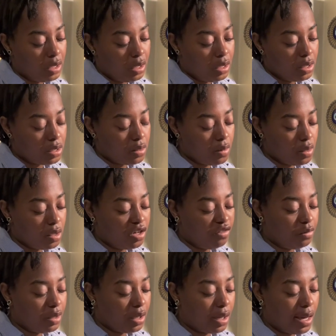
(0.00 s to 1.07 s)
Someone could have
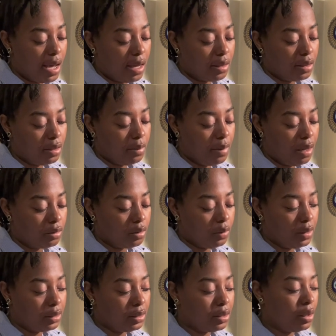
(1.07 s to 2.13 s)
been cocky about the
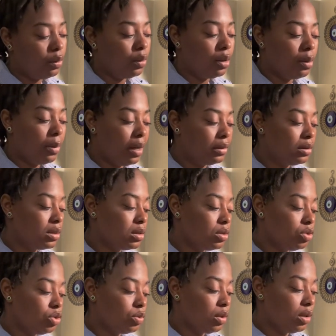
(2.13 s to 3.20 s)
way that they went about this
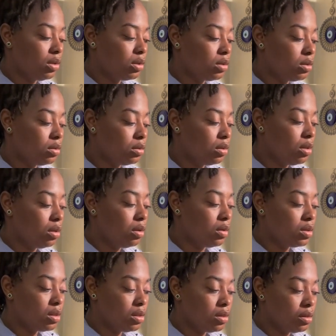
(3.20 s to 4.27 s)
situation,
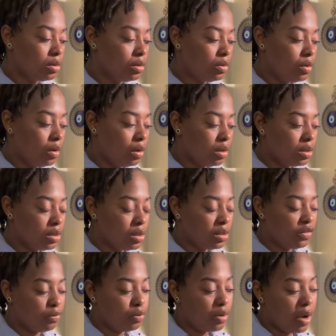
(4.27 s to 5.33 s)
egotistical, or a sense
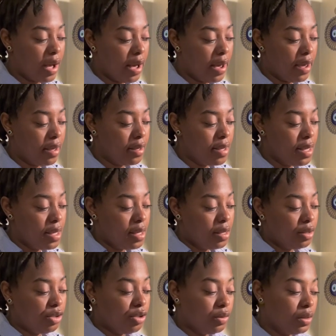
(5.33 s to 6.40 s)
of pride,
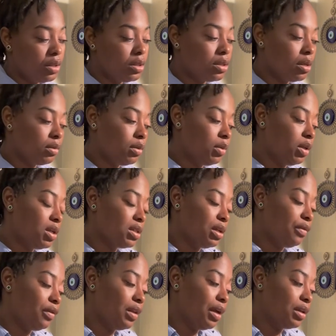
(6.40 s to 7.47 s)
doing something because they
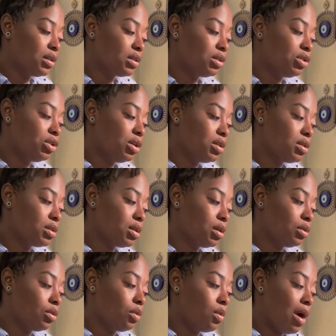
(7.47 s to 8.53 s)
feel like it's the just
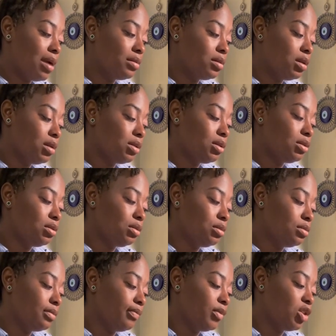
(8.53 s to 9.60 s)
thing, the right thing to
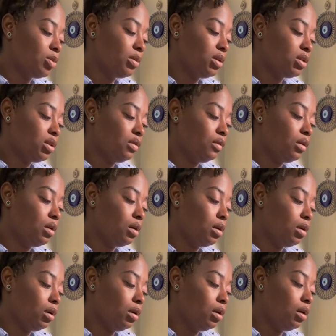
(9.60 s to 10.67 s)
do, especially if there
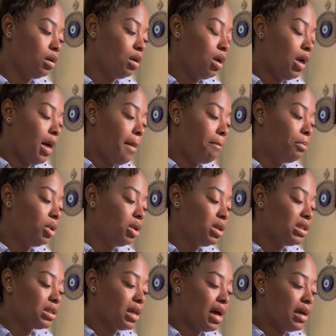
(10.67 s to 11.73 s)
are uh,
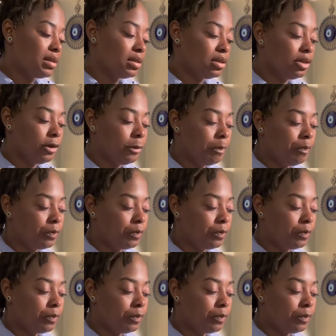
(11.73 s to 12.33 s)
blood ties here